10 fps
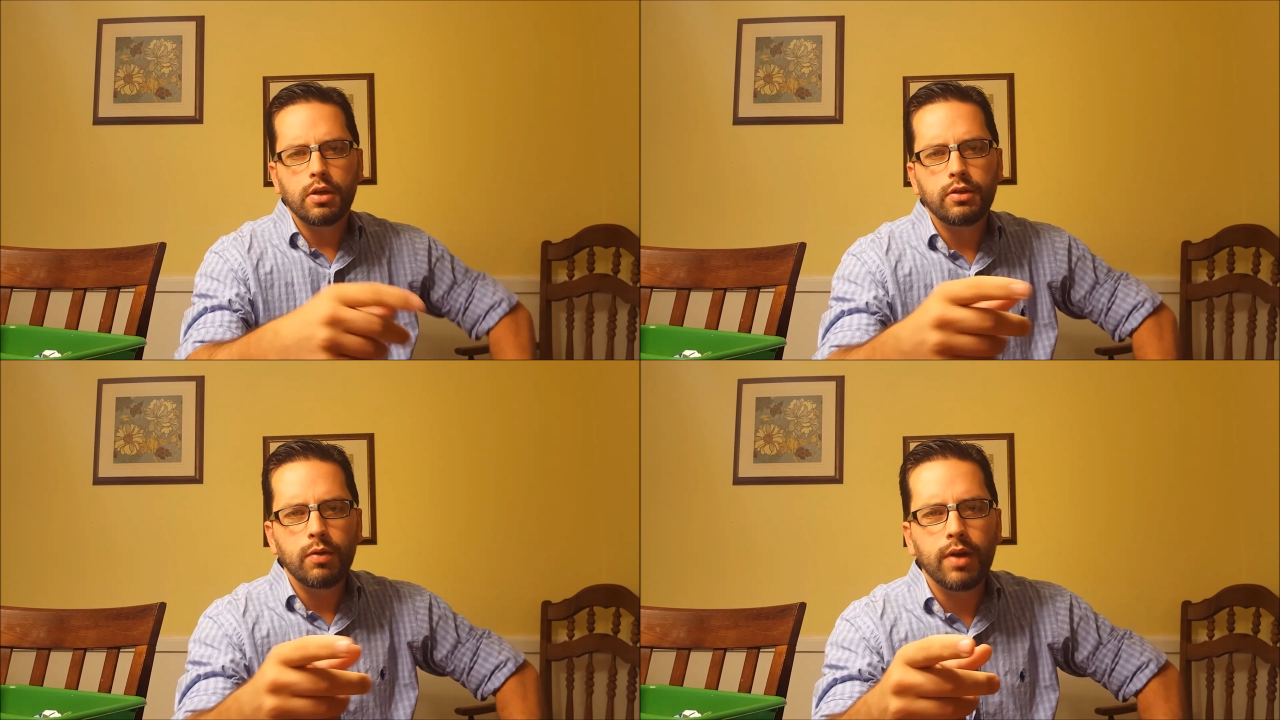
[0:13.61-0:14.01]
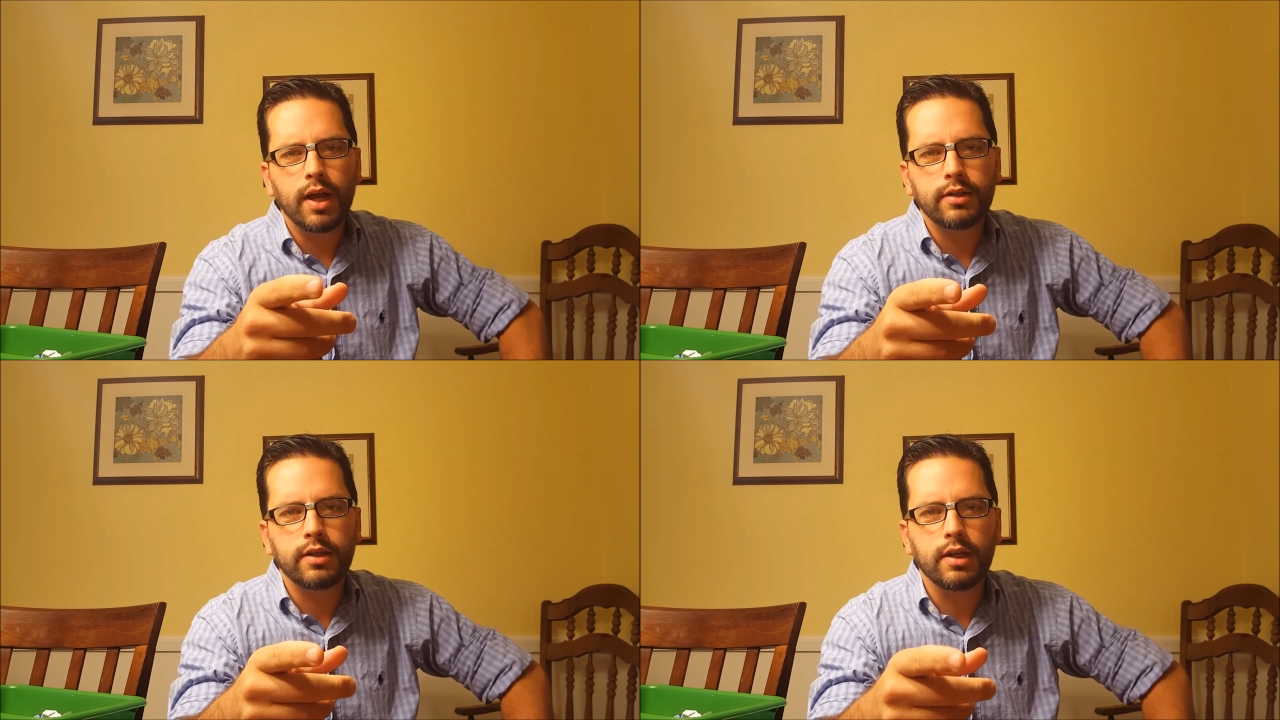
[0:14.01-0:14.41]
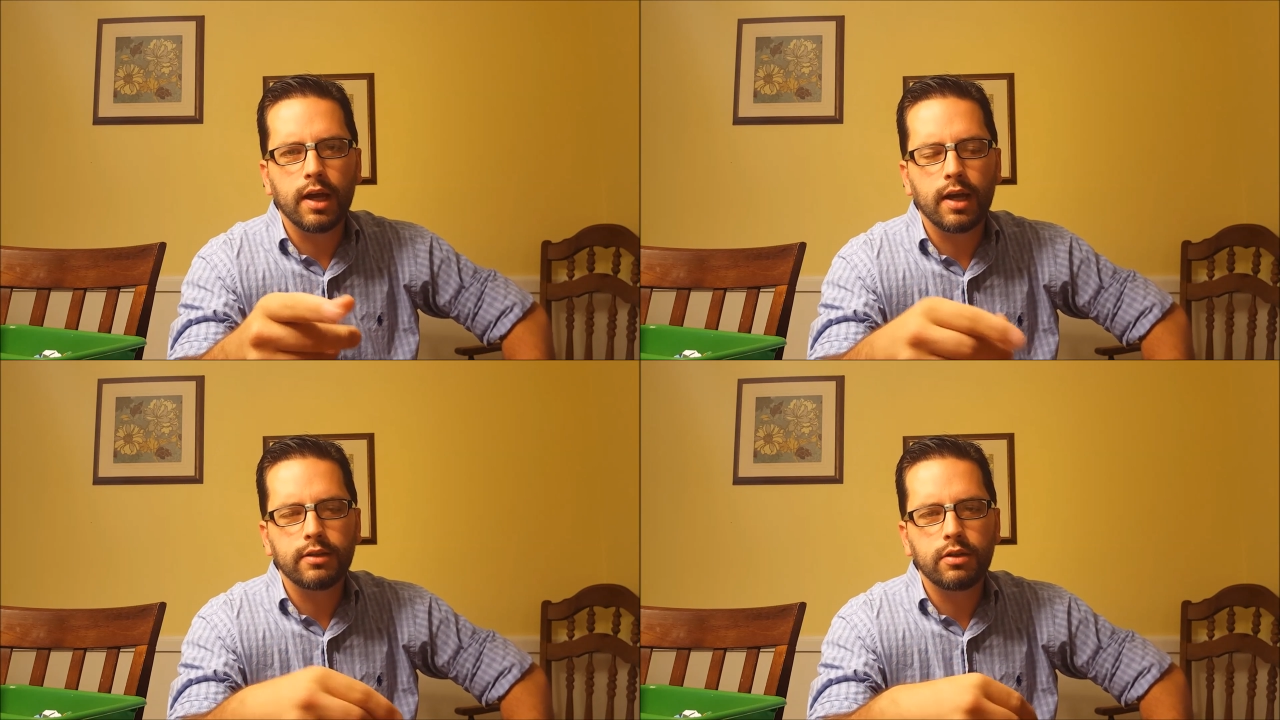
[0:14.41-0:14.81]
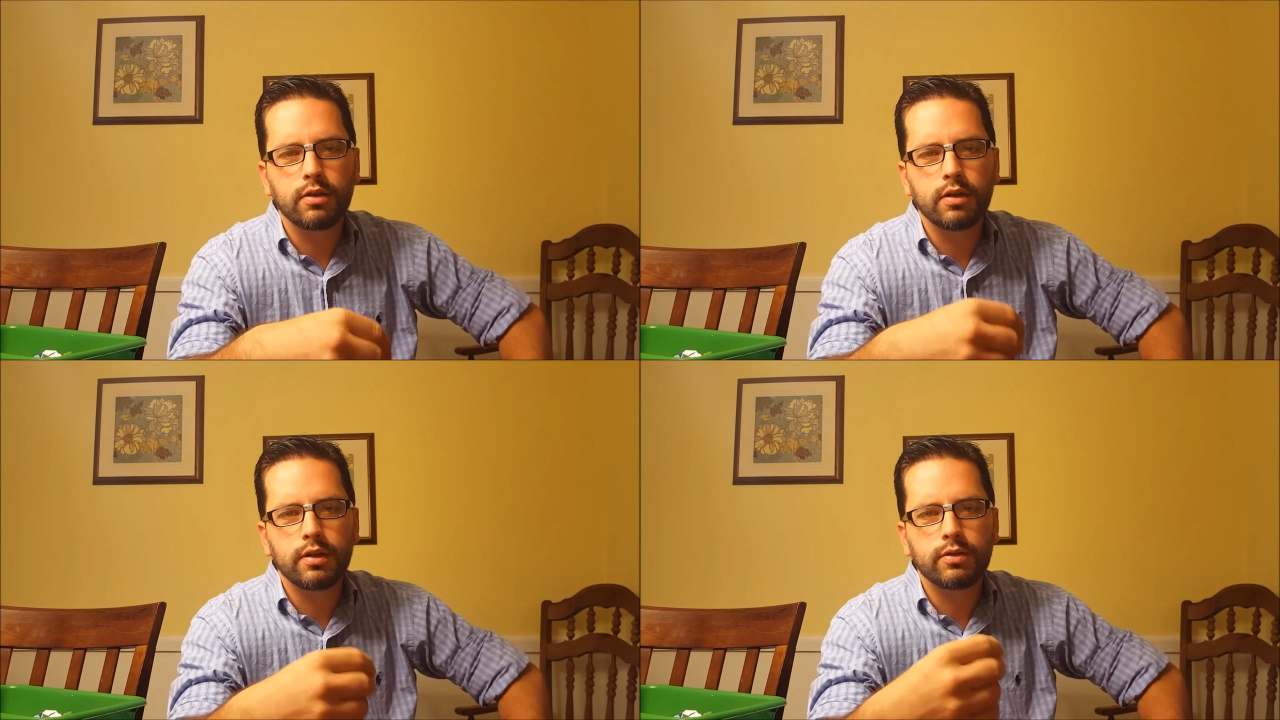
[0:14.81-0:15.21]
So I want to ask you guys, you
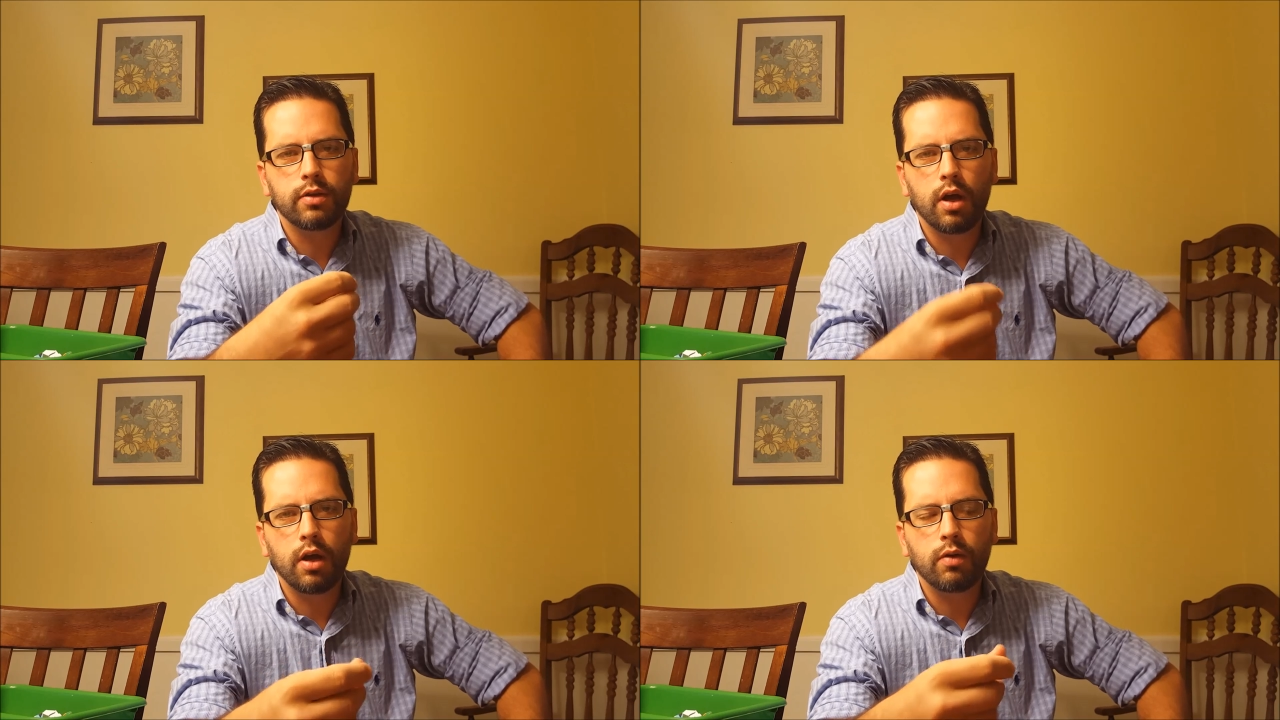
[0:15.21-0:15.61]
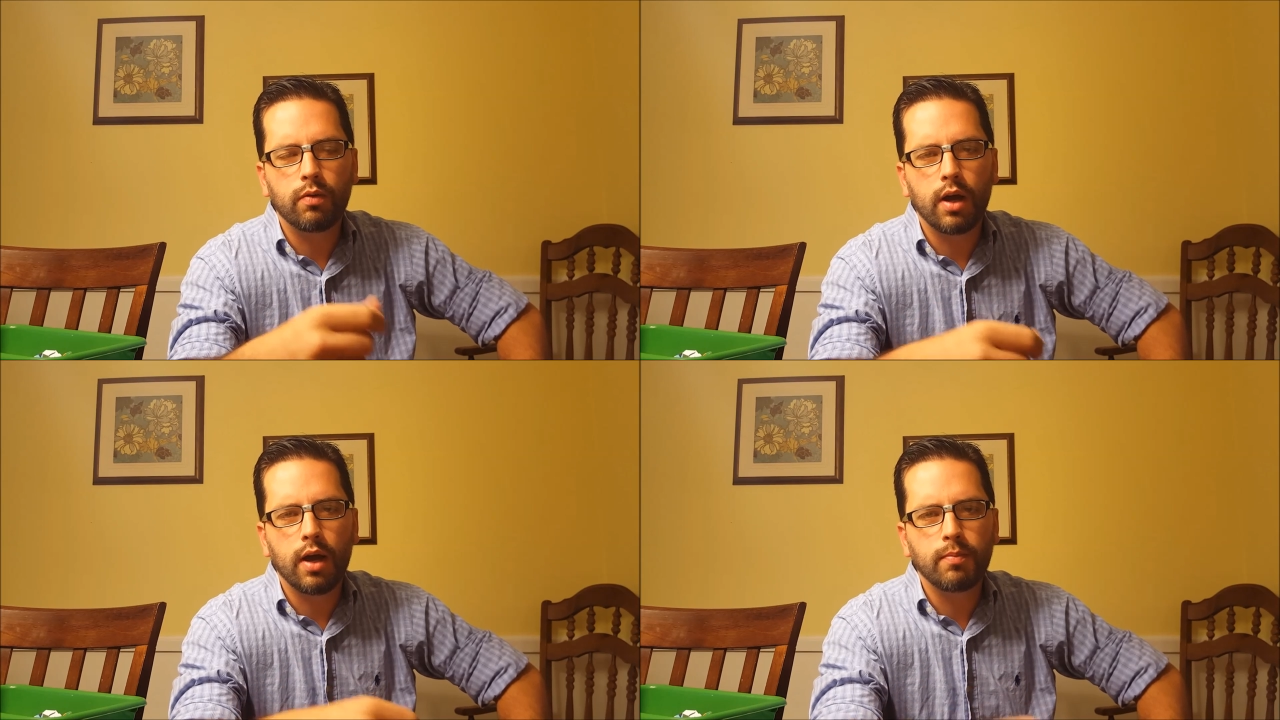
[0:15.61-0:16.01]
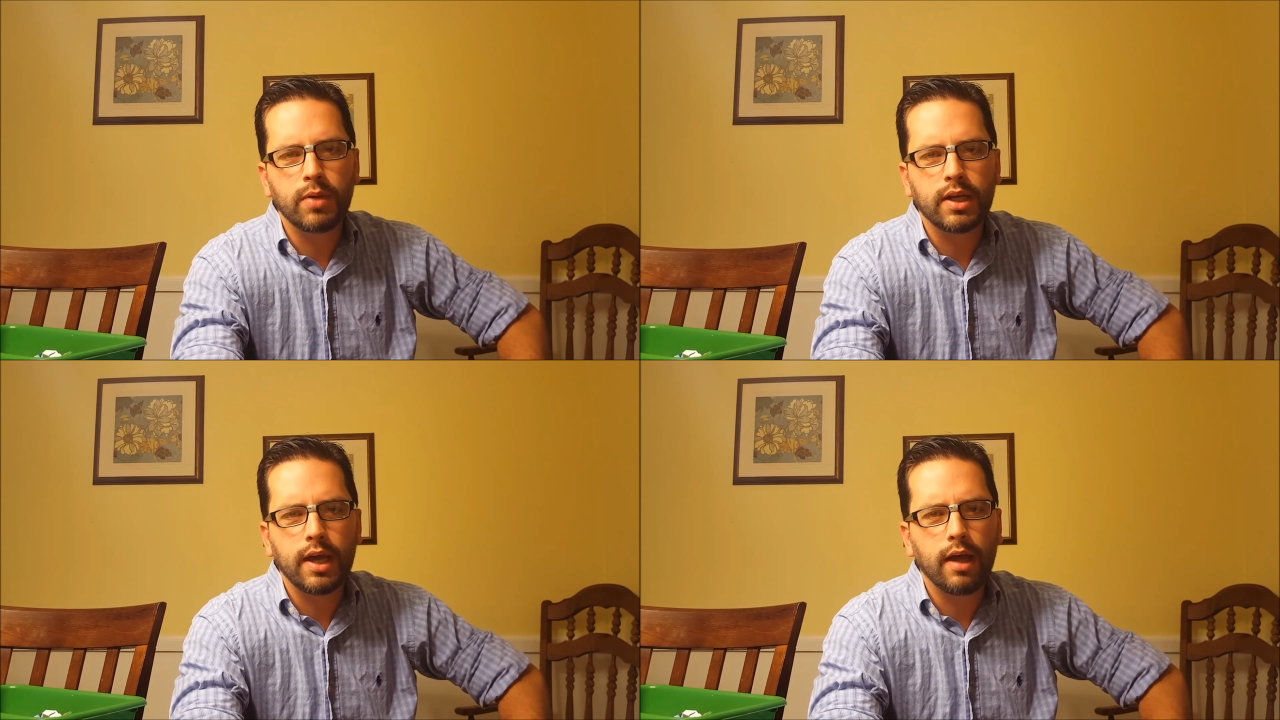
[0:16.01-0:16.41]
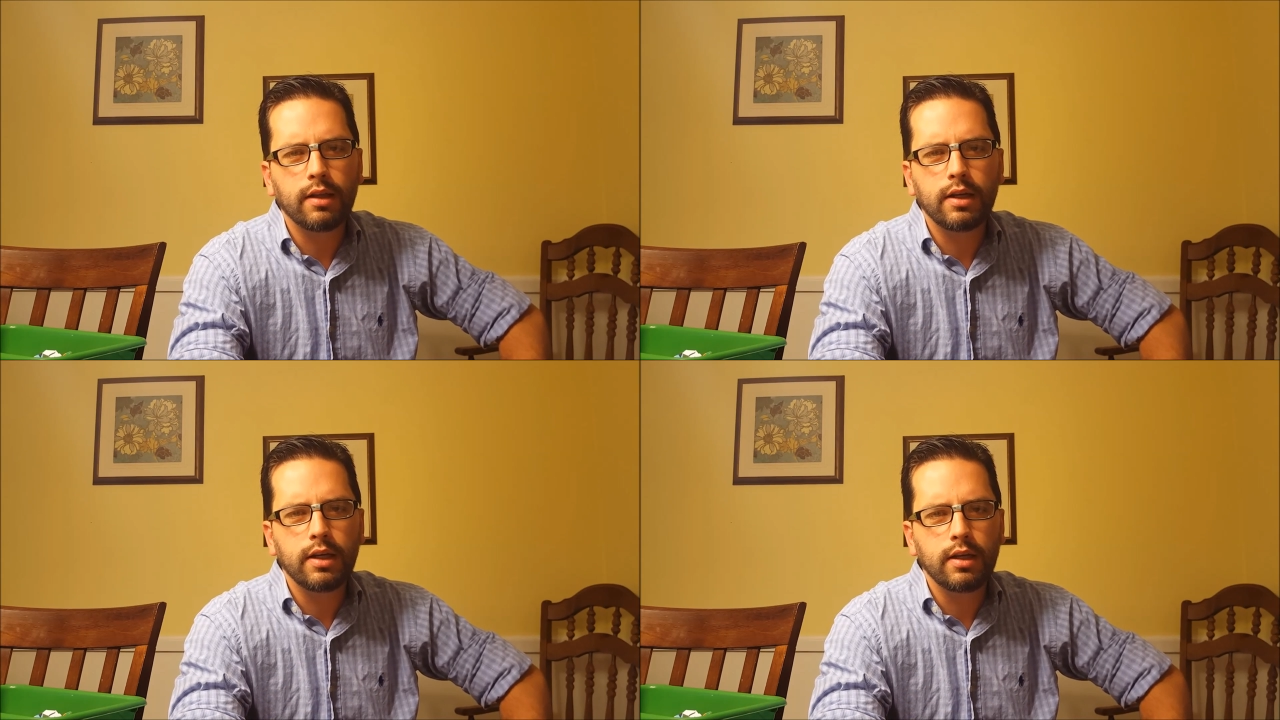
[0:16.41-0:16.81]
heard of this uh, Rob
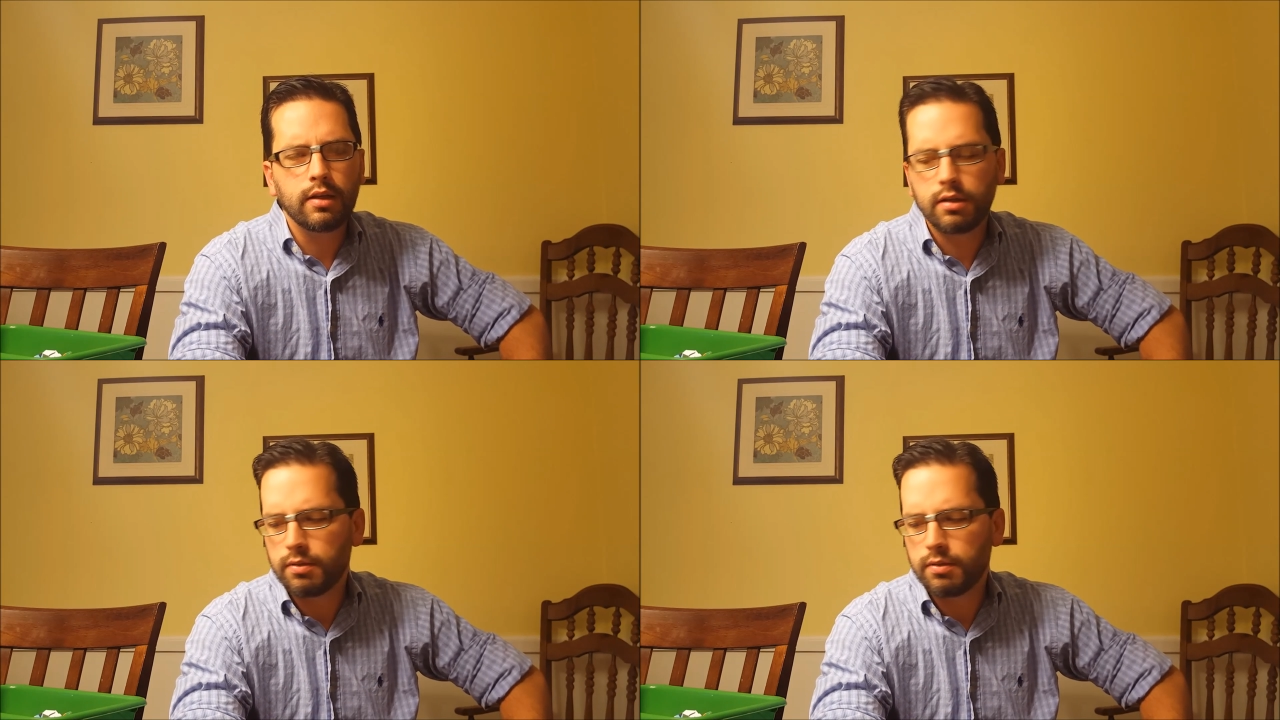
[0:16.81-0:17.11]
McElhenney,